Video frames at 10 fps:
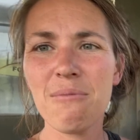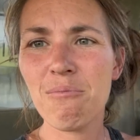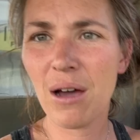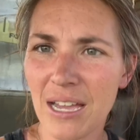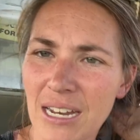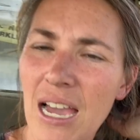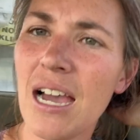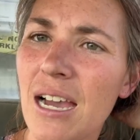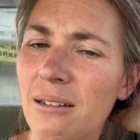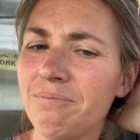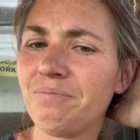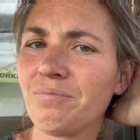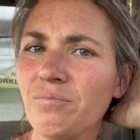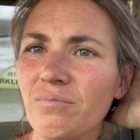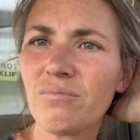But
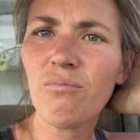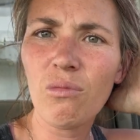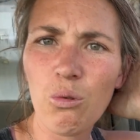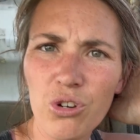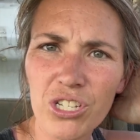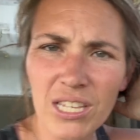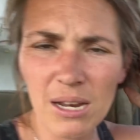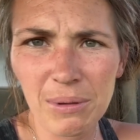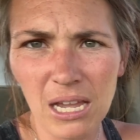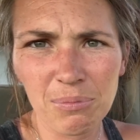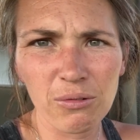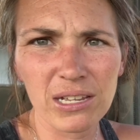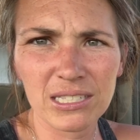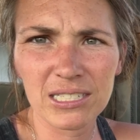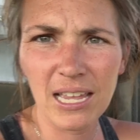um, we're just gonna pick up the rest of this